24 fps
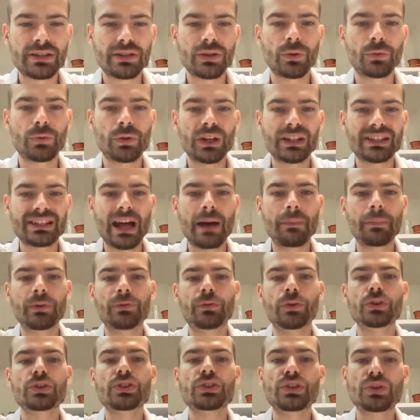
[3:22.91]
So for example,
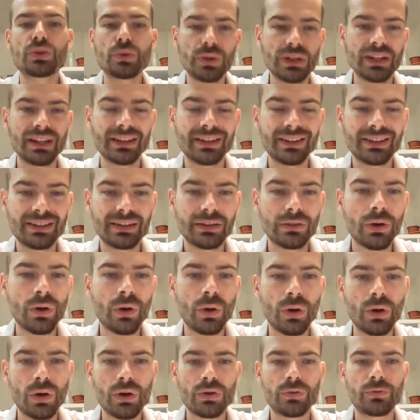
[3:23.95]
for students
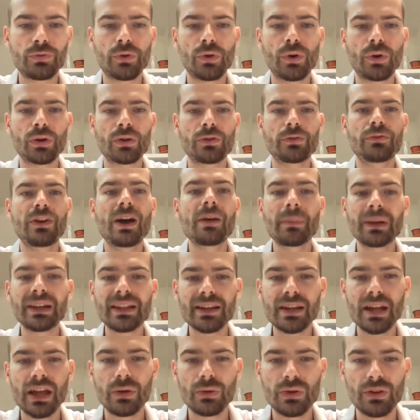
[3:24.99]
or for
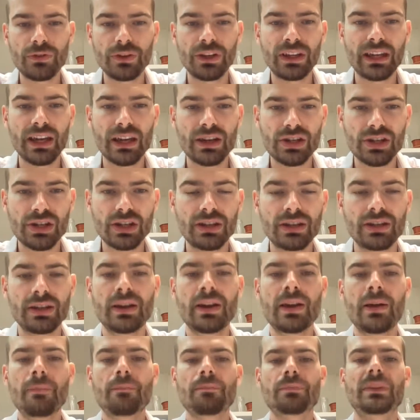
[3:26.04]
family reunification,
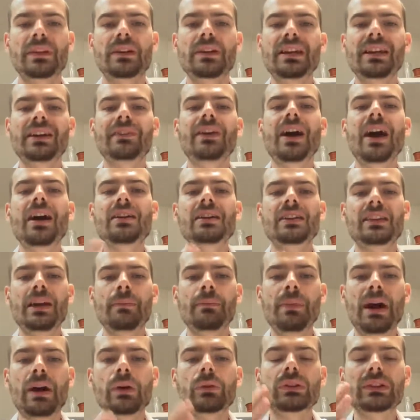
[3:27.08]
the required
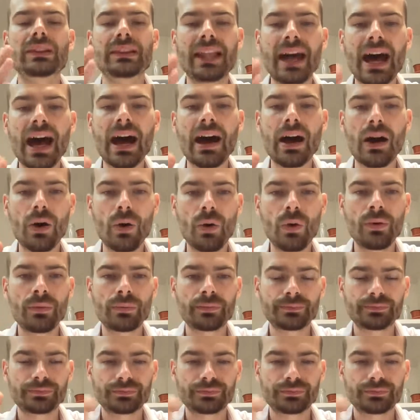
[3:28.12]
amount now,